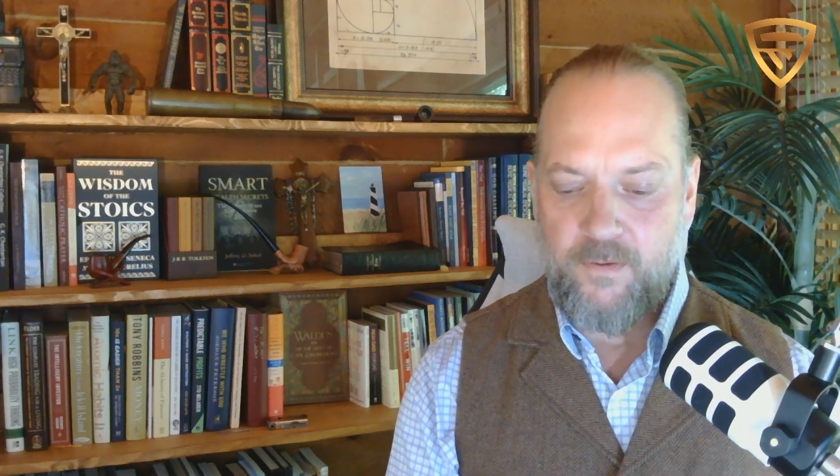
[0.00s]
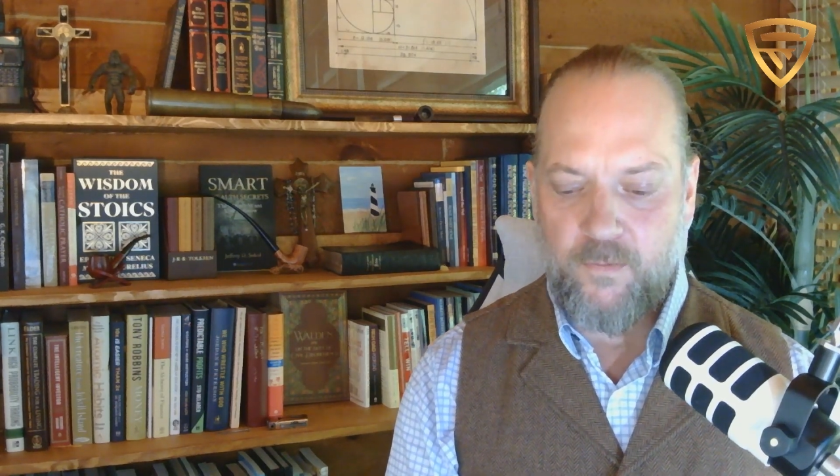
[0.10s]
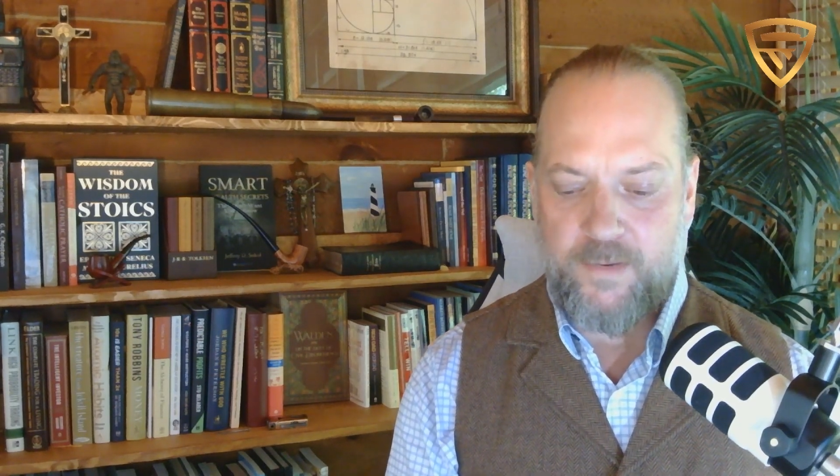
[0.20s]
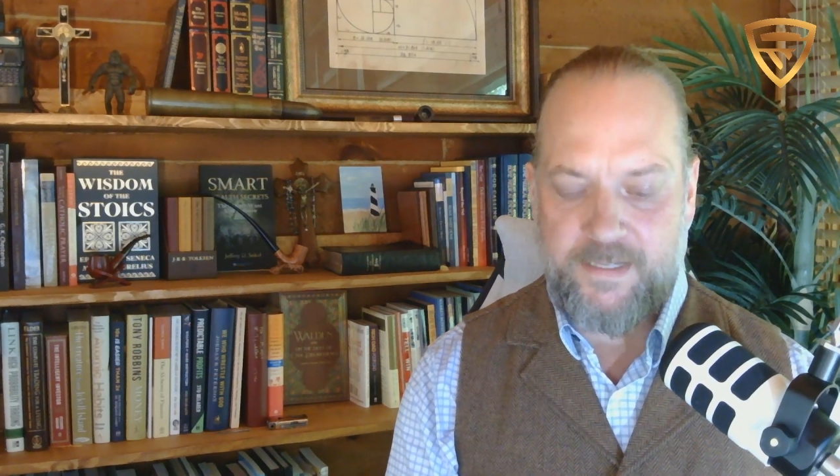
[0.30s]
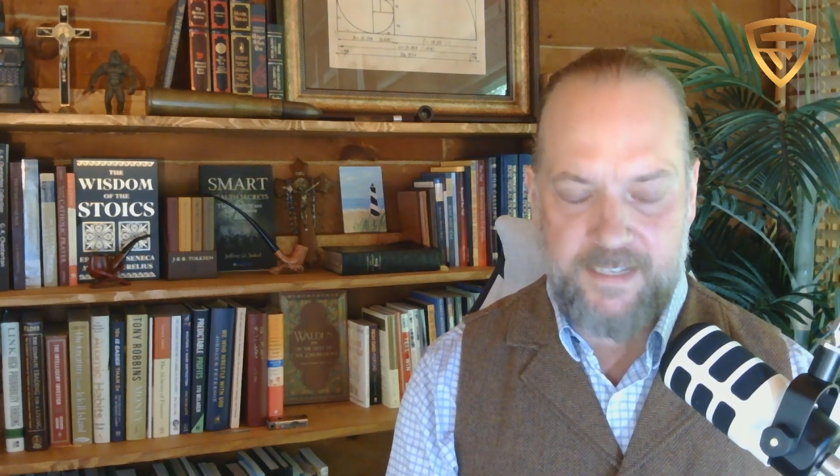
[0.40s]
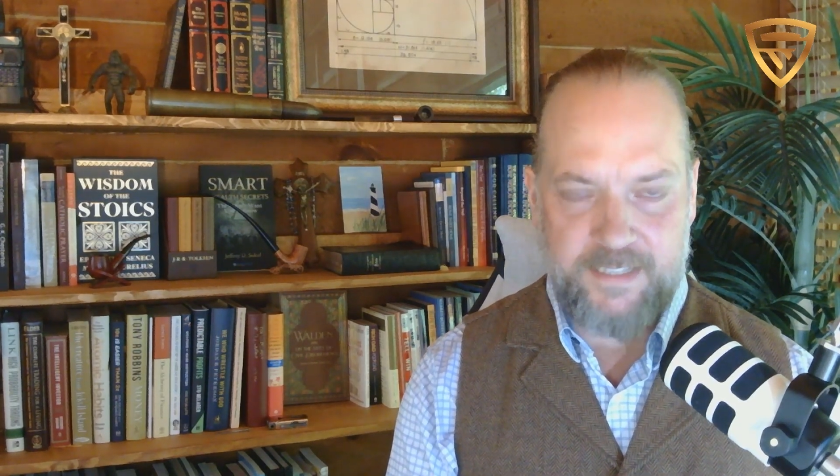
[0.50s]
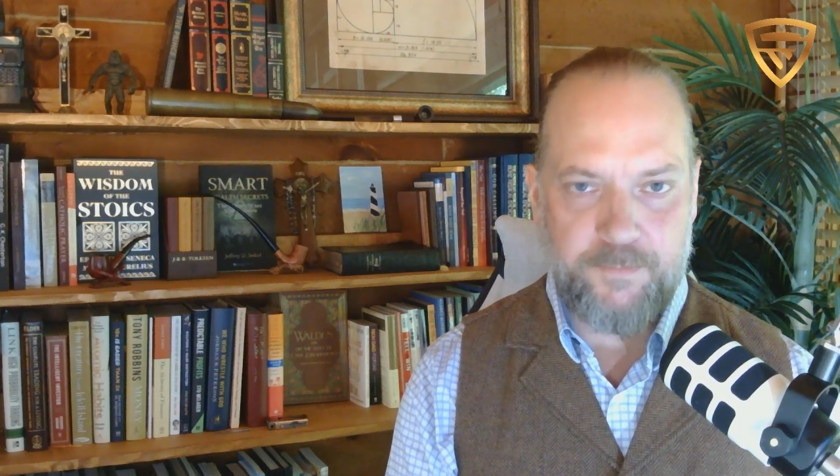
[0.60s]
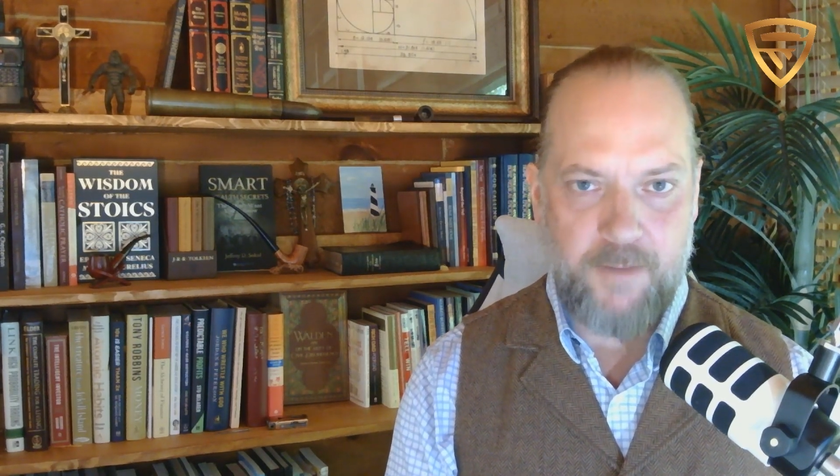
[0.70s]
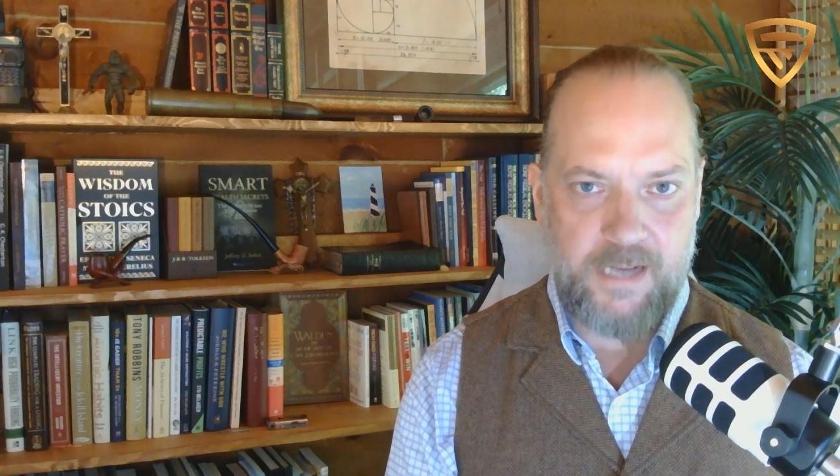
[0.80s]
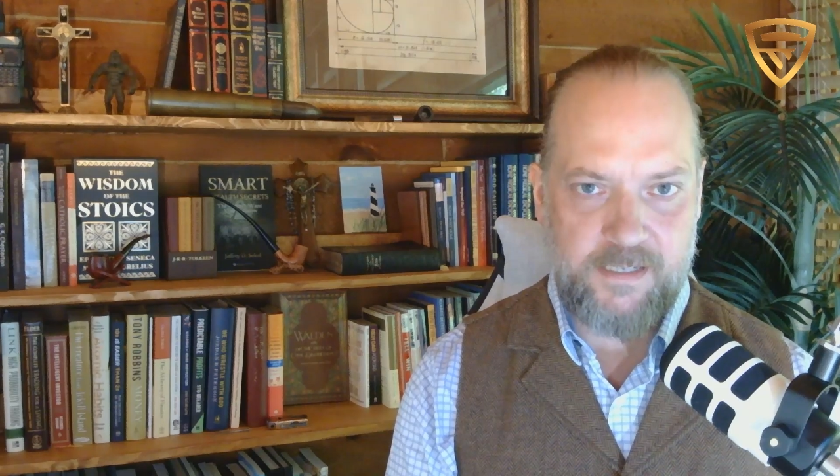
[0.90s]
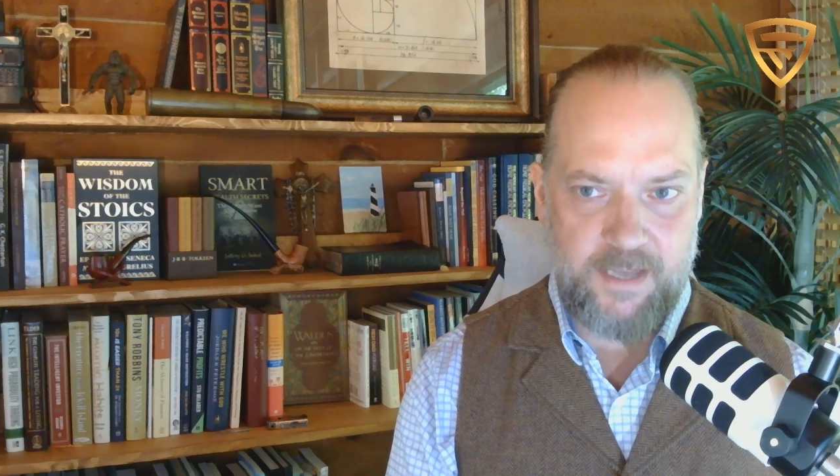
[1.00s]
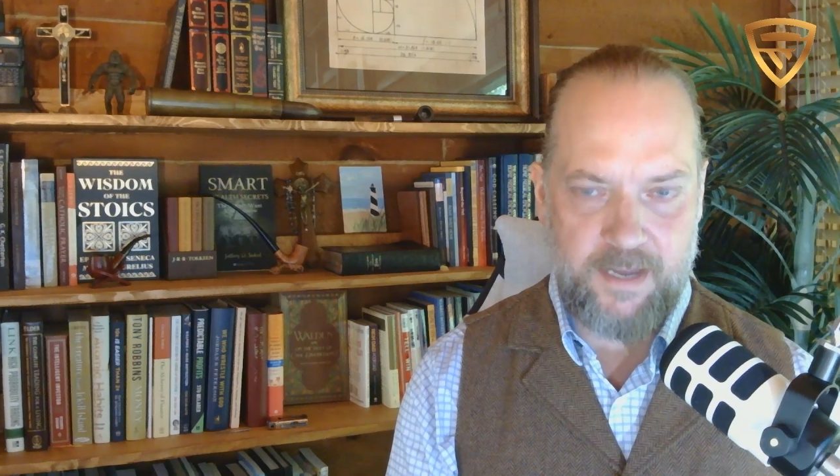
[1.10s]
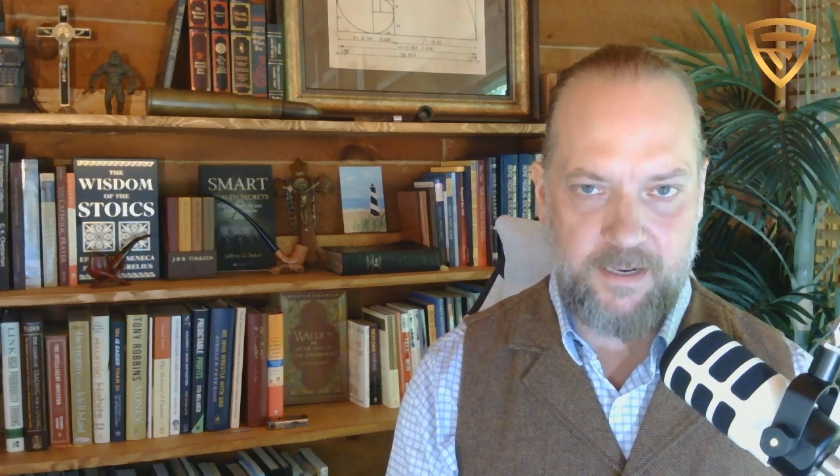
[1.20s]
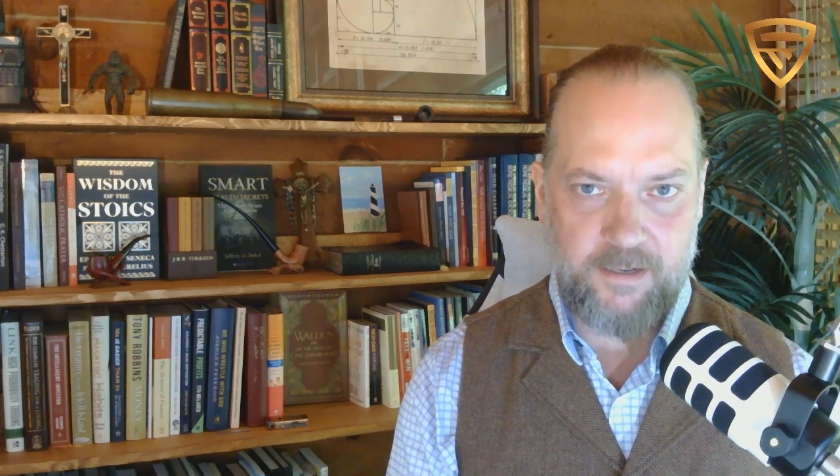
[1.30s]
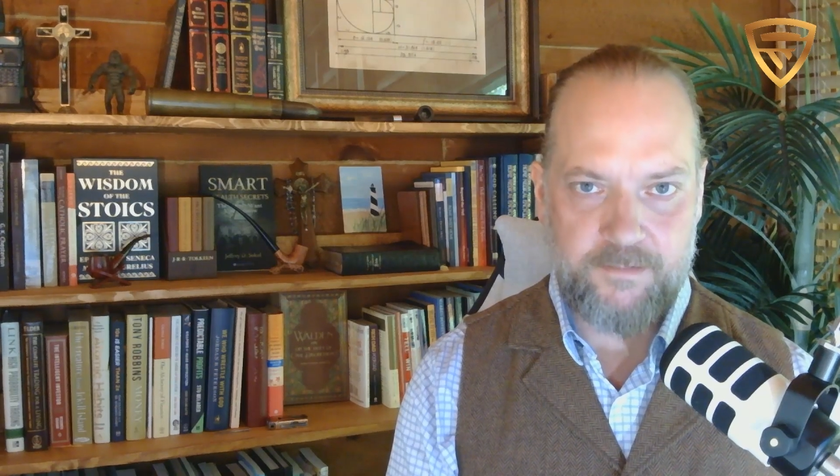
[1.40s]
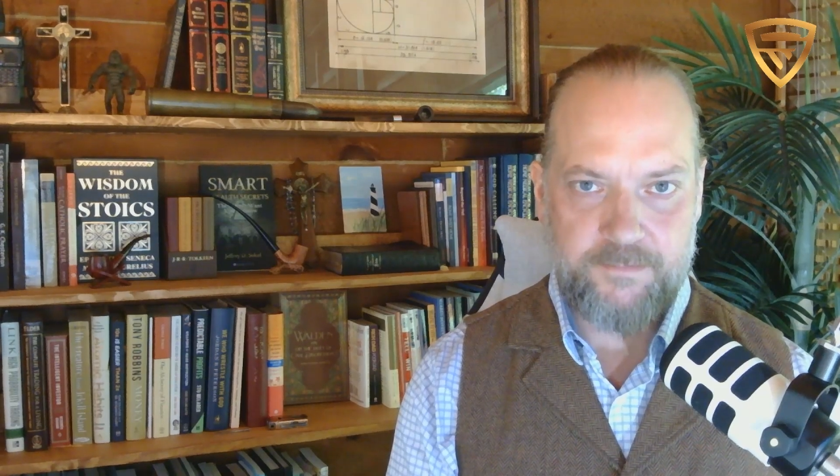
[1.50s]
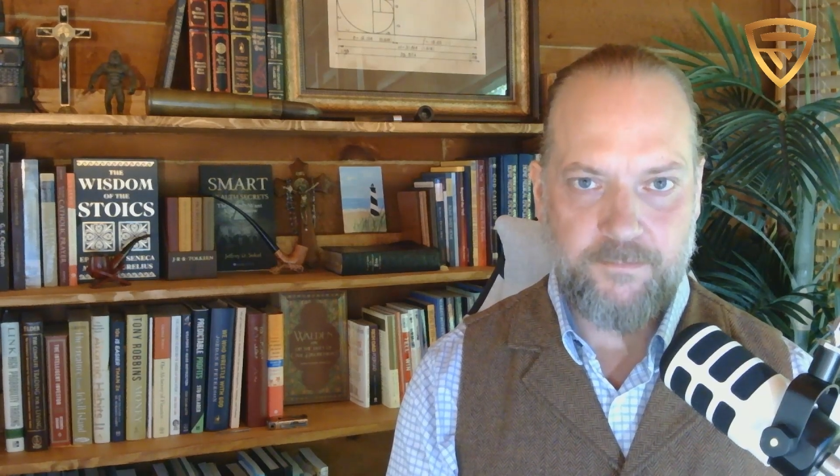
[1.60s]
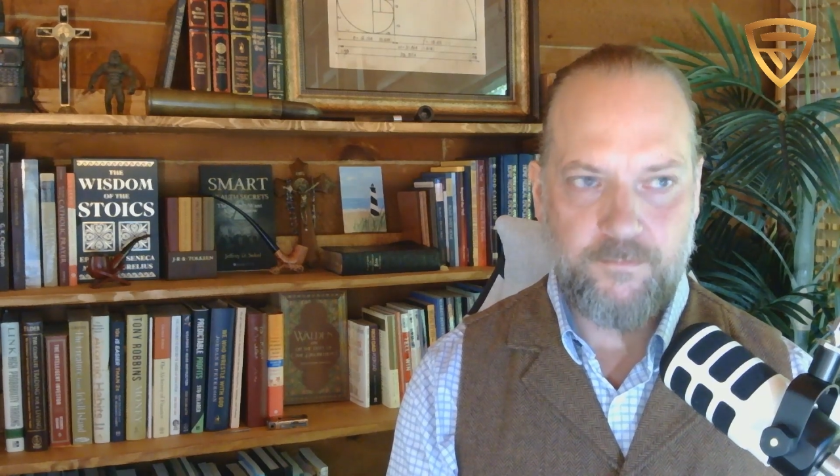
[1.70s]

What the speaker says: we teach mindset here,